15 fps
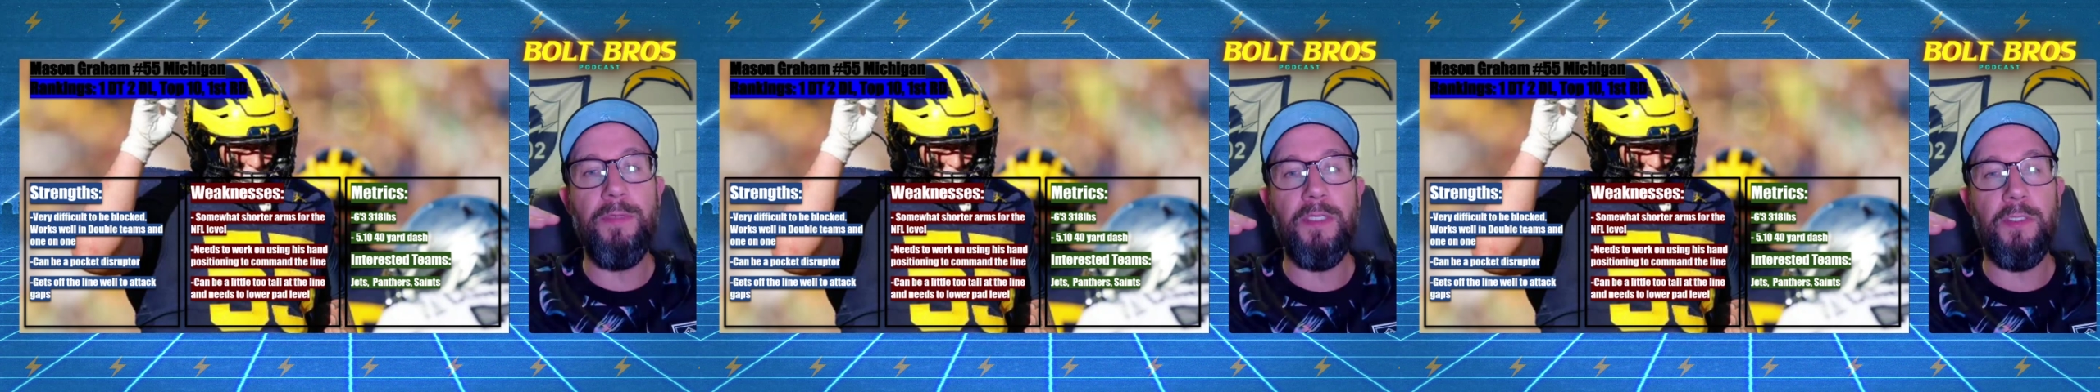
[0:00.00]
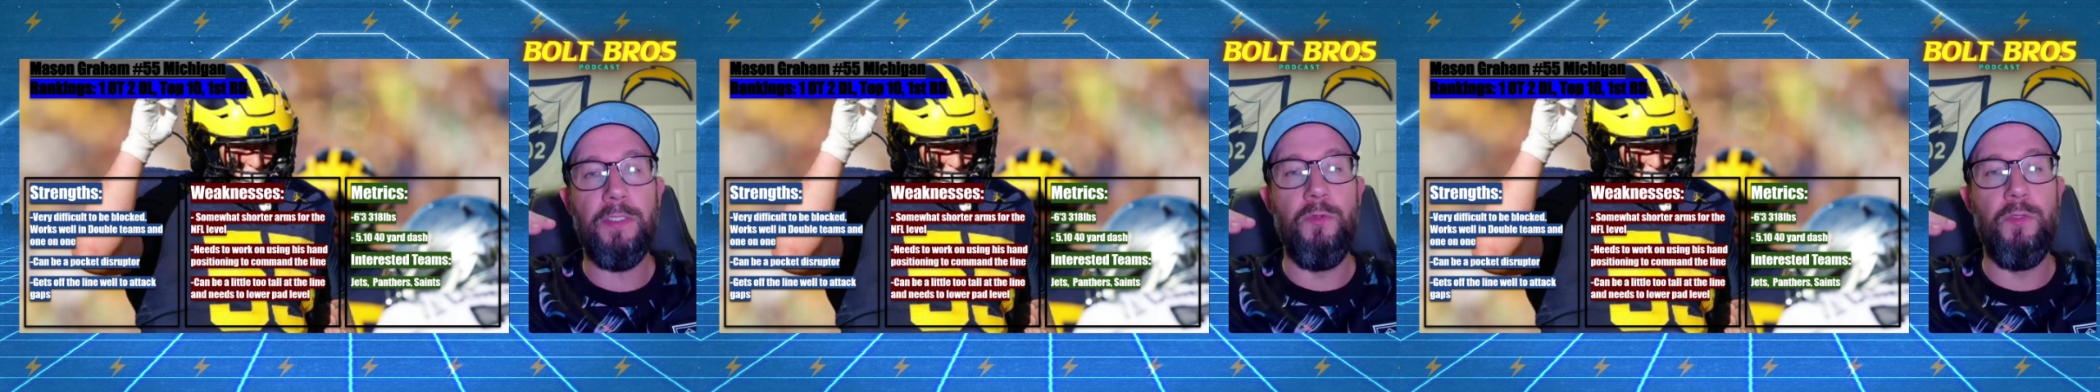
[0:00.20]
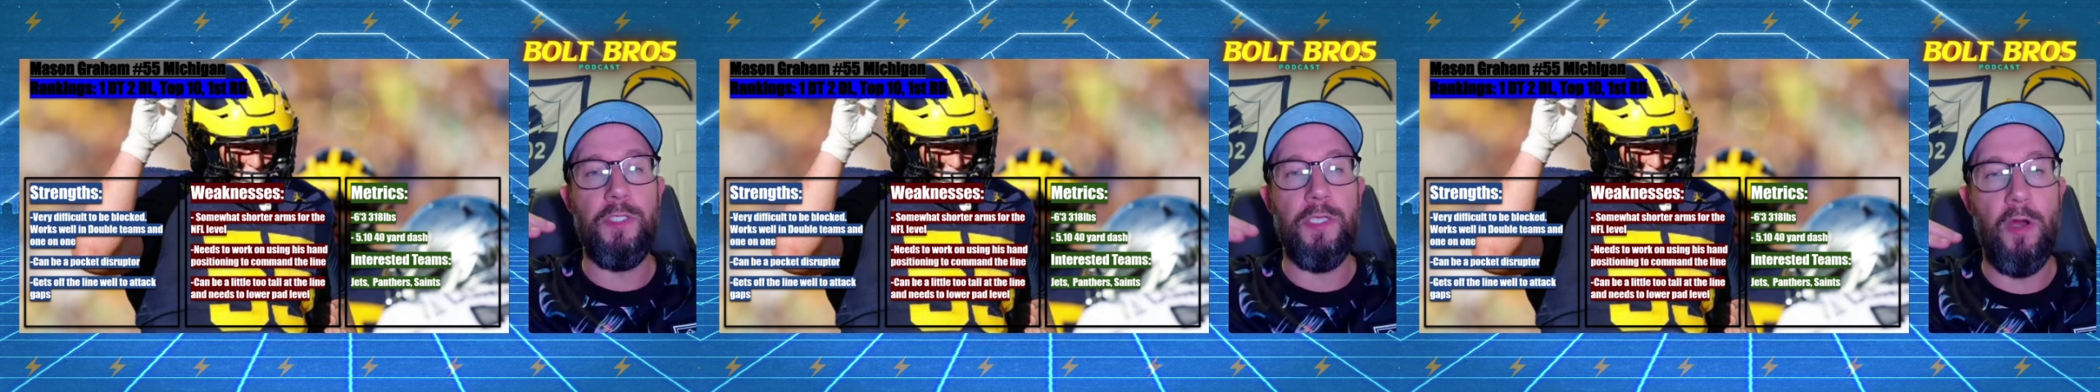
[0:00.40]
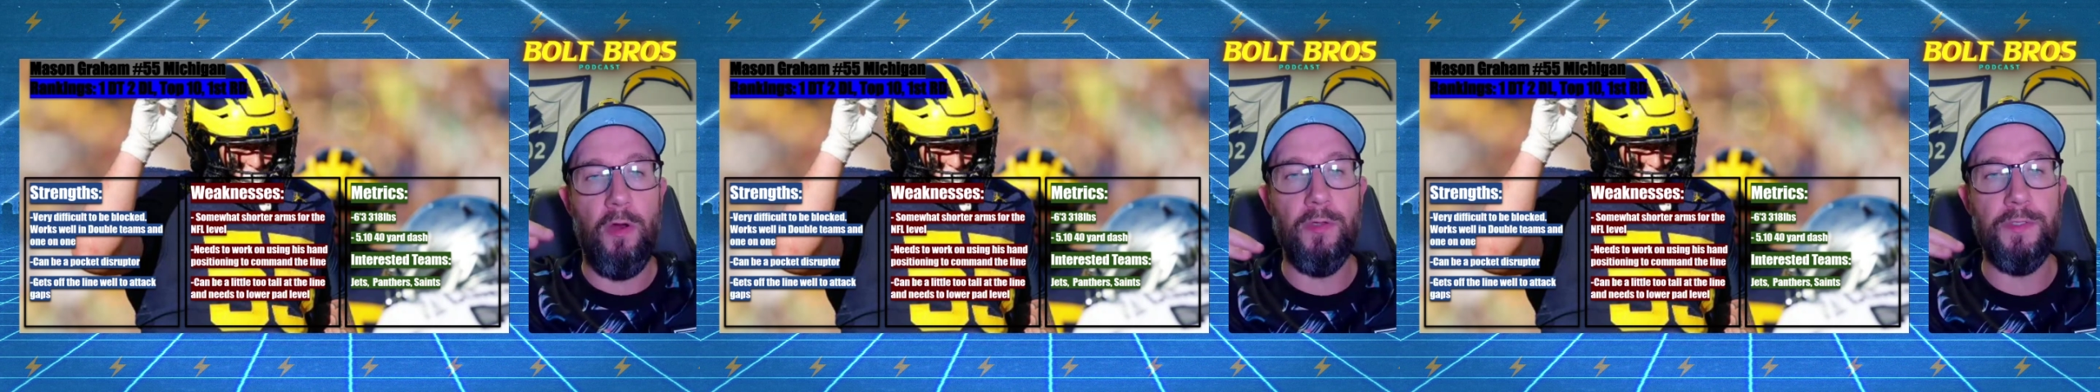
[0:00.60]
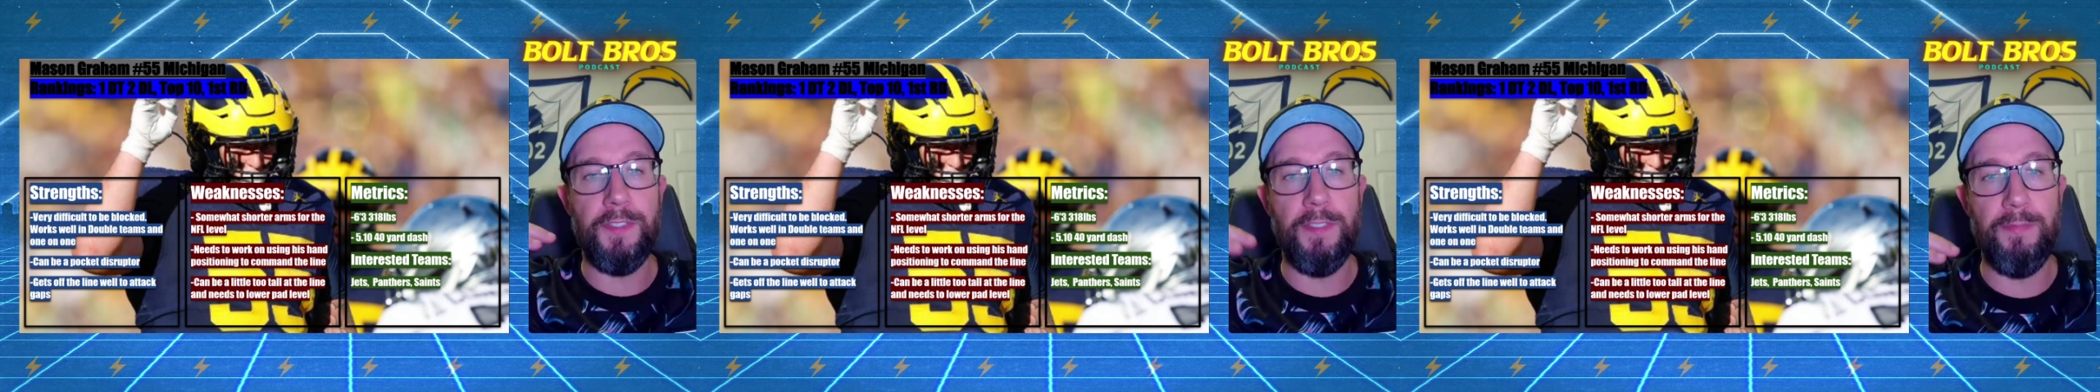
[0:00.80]
bit too
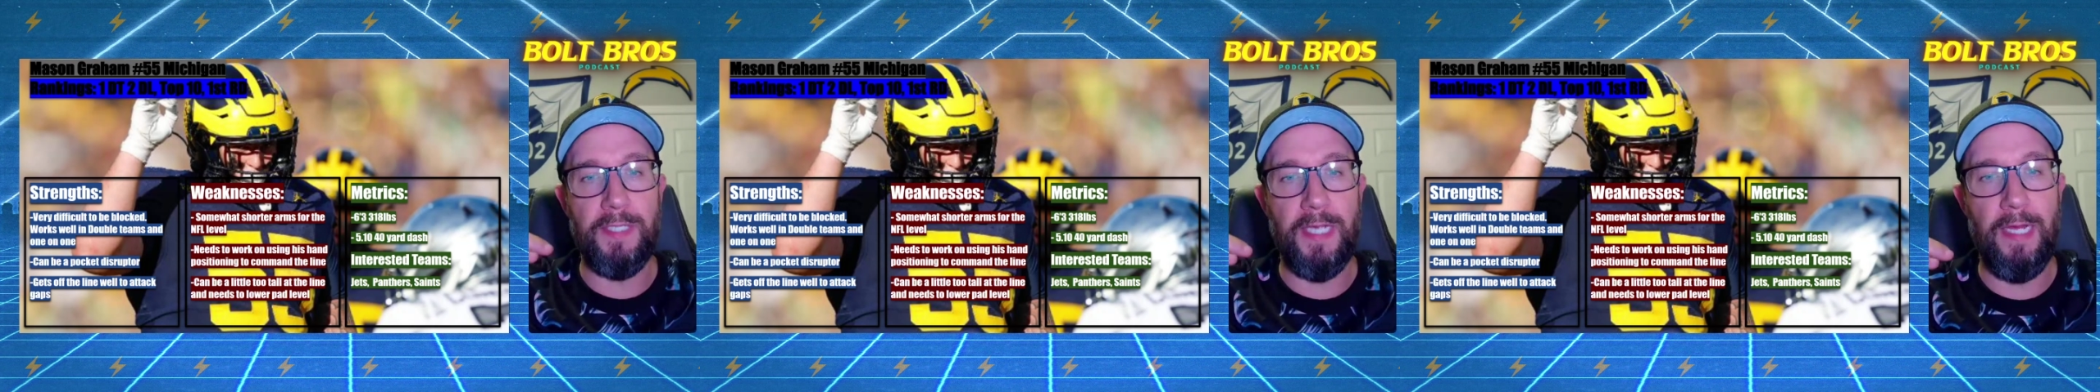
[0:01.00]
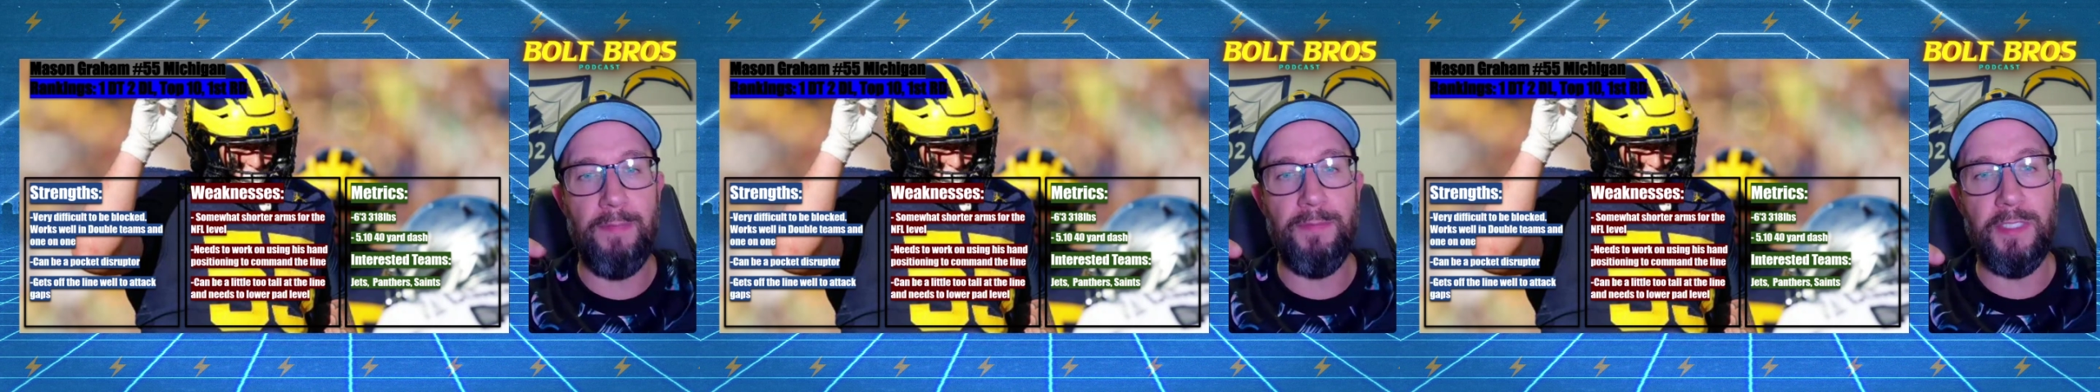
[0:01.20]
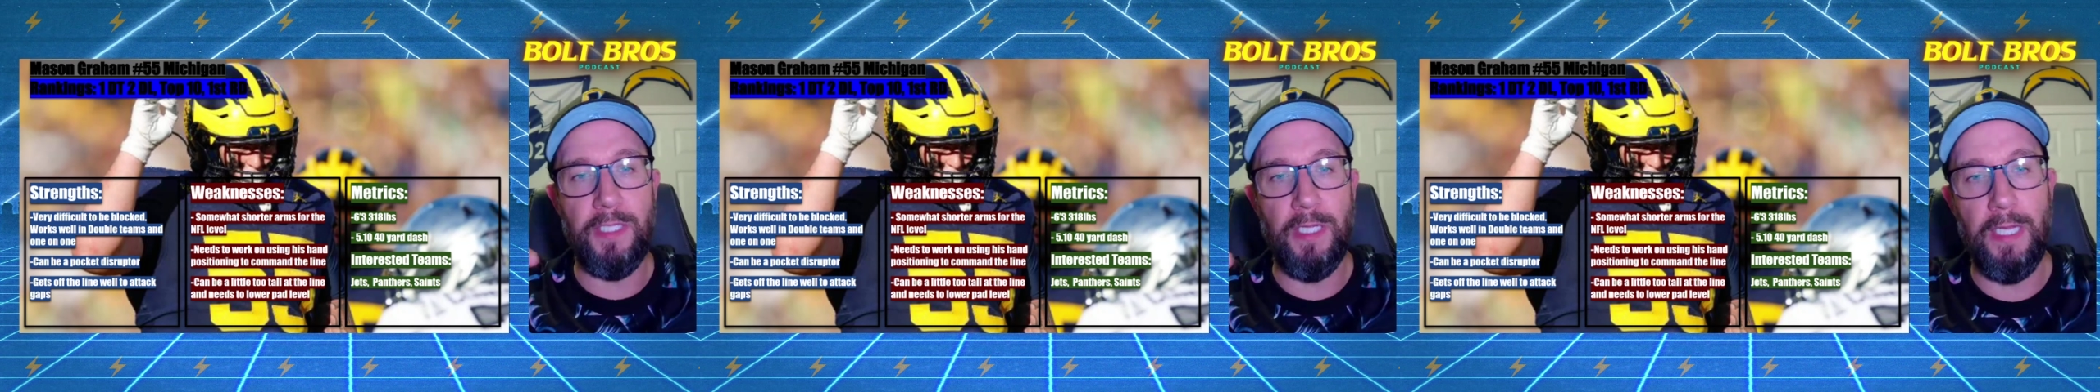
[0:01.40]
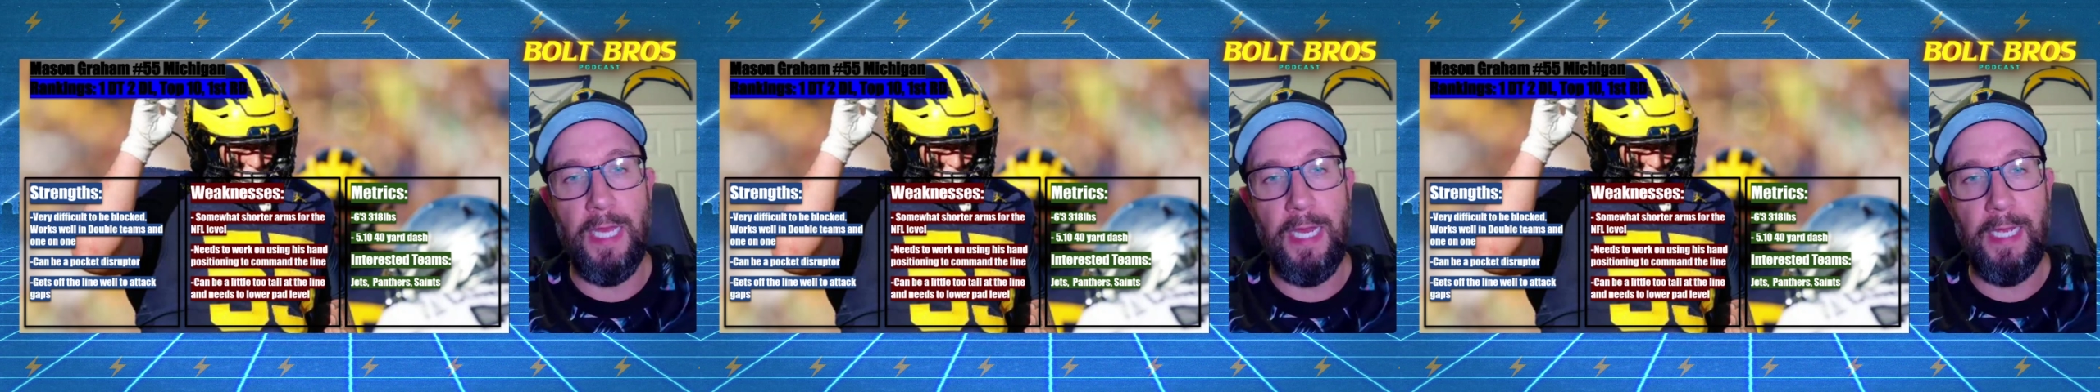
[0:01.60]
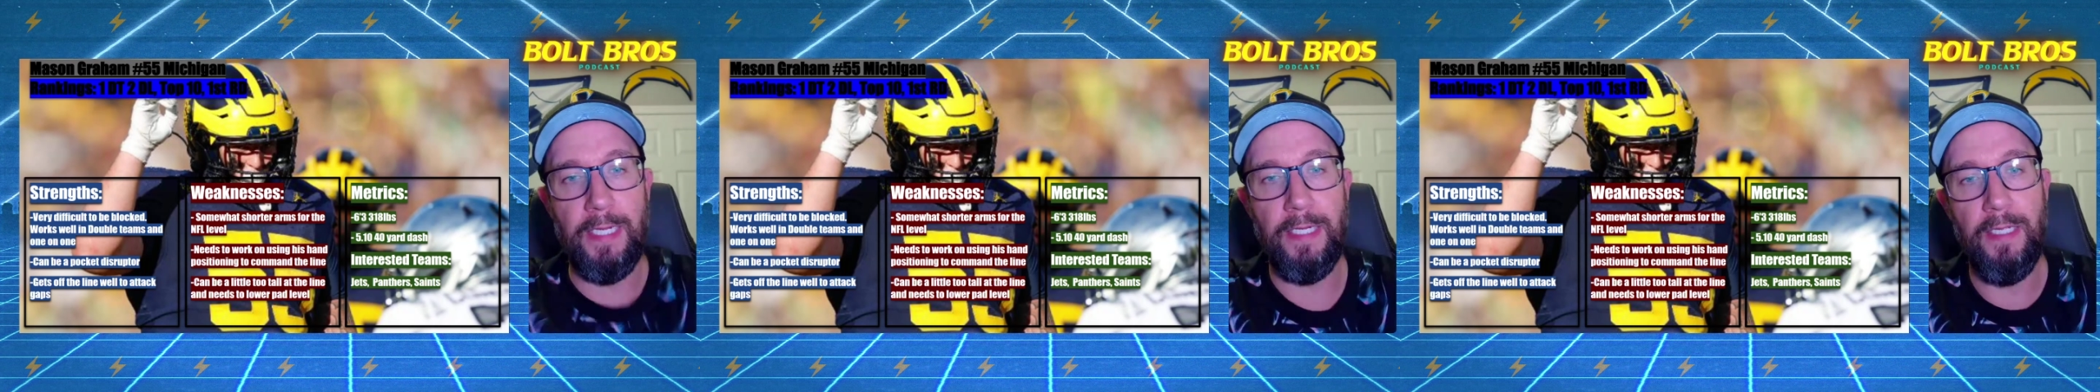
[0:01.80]
tall sometimes at the
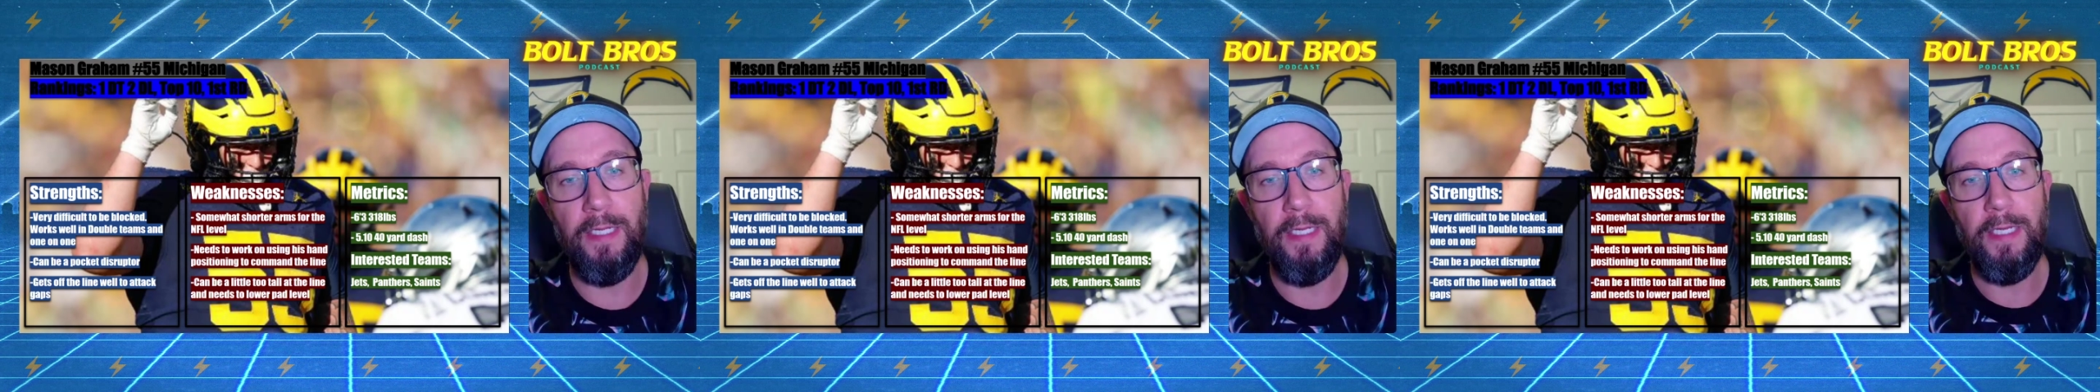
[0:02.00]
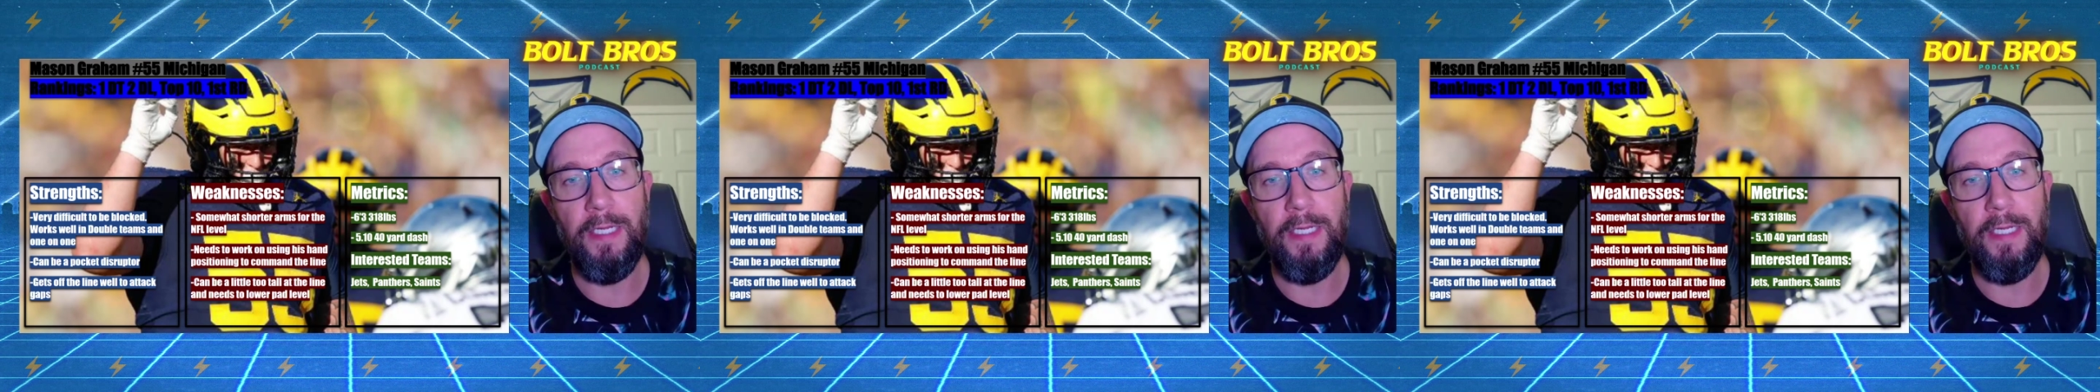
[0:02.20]
line.